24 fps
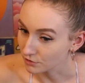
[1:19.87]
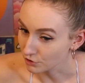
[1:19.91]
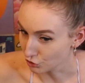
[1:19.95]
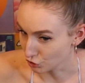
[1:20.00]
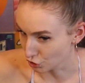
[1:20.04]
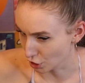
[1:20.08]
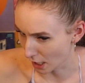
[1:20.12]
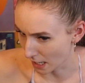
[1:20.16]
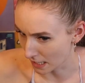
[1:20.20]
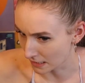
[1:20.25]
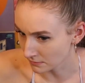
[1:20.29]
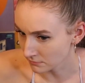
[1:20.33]

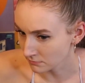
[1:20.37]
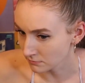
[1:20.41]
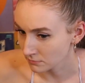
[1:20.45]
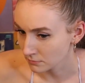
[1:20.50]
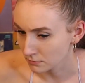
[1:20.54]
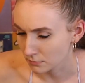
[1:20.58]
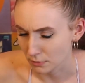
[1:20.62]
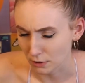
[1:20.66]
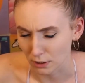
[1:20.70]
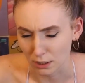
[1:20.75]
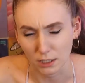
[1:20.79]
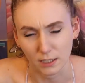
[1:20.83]
Jen?
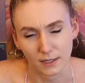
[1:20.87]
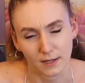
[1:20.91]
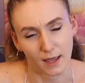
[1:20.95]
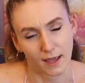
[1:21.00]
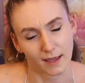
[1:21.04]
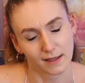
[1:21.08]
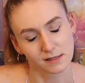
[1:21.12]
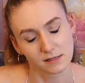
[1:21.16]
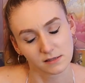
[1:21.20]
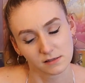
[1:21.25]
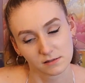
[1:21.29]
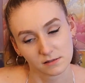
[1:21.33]

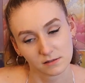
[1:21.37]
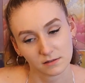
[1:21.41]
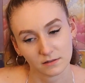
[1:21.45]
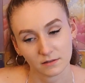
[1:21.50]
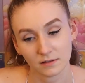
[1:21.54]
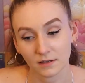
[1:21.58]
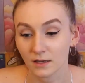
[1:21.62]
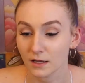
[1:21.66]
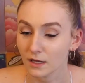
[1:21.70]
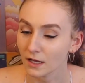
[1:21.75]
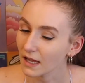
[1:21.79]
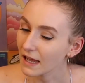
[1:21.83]
Yes?
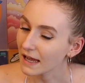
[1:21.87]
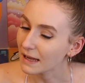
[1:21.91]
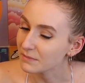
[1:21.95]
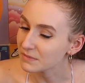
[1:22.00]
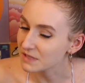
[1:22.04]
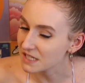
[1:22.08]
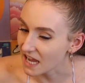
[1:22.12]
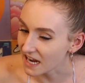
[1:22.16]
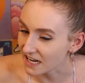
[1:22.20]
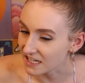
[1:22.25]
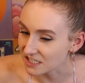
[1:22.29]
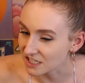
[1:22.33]

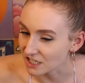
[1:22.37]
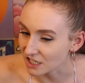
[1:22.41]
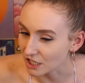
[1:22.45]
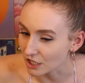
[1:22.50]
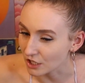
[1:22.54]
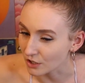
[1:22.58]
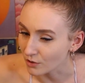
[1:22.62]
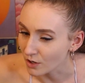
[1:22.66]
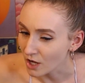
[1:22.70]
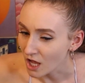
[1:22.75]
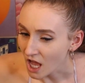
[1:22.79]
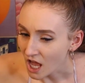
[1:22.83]
I'm texting
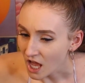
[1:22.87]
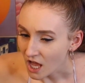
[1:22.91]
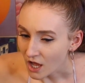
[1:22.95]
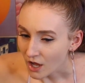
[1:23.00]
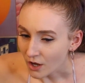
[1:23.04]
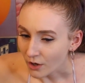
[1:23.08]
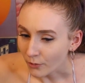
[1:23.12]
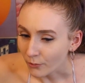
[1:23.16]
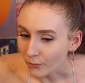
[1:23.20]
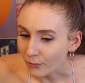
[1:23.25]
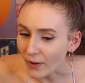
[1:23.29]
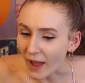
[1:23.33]
you."
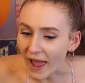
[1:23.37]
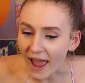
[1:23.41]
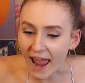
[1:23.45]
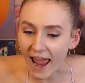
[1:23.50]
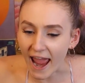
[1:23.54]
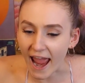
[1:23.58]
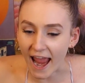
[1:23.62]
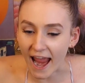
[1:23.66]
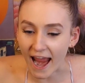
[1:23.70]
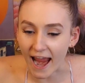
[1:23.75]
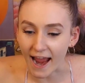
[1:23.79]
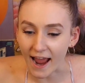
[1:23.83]

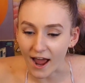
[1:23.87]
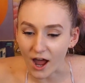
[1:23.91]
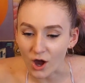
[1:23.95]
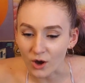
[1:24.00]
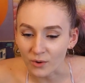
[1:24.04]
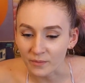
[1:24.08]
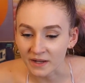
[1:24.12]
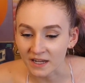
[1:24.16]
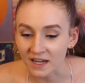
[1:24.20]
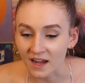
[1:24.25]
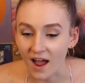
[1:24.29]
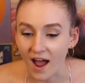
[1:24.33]
Wait!
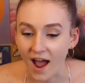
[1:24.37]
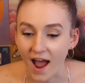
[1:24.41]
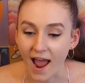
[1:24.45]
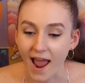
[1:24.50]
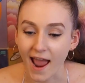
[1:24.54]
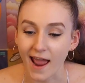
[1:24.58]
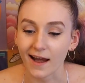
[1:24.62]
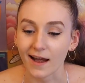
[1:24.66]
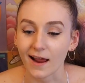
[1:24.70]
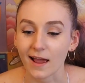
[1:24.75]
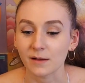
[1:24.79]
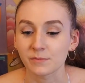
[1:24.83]
Oh my
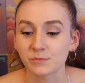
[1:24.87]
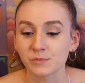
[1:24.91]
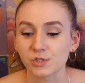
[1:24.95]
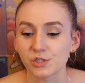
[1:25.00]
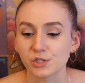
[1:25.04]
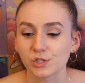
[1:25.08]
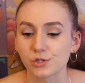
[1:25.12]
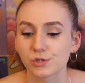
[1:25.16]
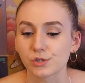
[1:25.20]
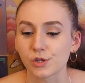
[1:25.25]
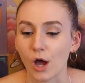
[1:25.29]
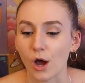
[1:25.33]
god, I'm
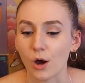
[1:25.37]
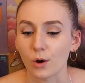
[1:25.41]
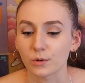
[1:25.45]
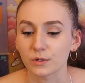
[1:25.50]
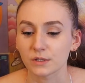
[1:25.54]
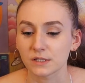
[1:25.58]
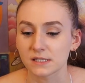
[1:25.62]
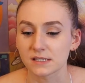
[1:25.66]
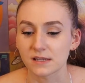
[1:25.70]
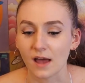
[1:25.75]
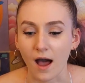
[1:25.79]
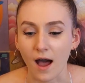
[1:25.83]

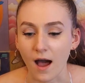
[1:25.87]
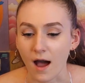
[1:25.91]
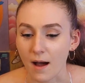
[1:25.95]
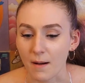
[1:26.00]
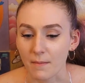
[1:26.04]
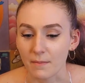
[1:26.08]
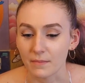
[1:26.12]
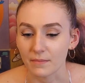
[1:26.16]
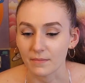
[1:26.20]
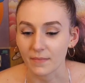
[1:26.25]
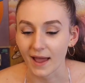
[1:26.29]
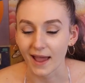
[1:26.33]
so
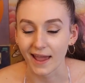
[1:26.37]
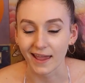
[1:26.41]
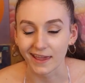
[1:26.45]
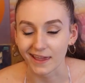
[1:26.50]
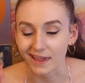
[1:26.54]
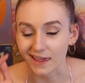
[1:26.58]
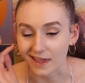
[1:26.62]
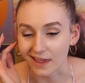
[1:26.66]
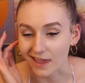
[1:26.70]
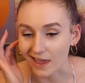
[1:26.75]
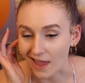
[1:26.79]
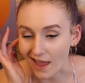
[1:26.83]
dumb.
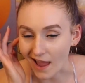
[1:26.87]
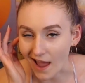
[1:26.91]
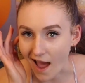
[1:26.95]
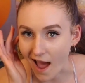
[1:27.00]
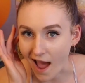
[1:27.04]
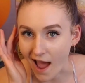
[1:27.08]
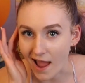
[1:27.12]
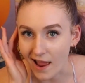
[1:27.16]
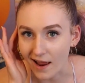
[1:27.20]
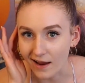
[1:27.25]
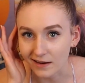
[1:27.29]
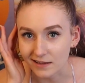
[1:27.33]
I
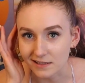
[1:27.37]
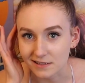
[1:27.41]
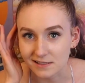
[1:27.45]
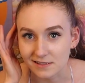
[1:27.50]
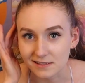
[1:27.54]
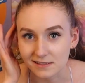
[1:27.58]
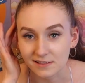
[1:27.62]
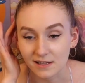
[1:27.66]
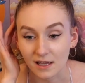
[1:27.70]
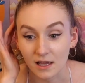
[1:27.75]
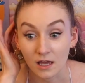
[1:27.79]
can't.